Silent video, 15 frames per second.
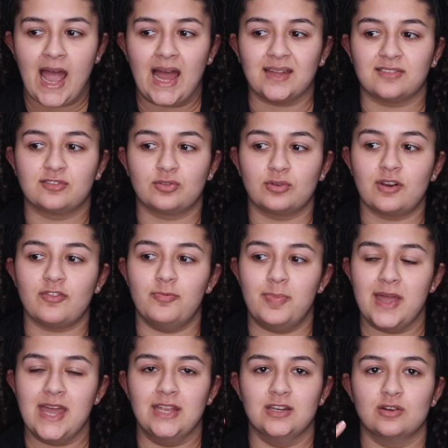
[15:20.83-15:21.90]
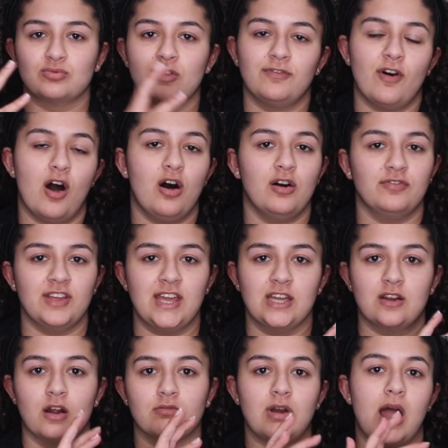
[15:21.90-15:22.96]
has sort of been
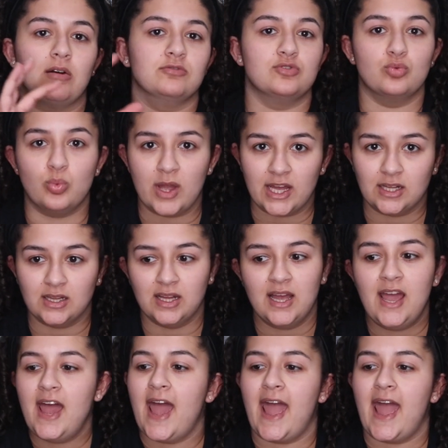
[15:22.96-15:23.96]
revolving around Will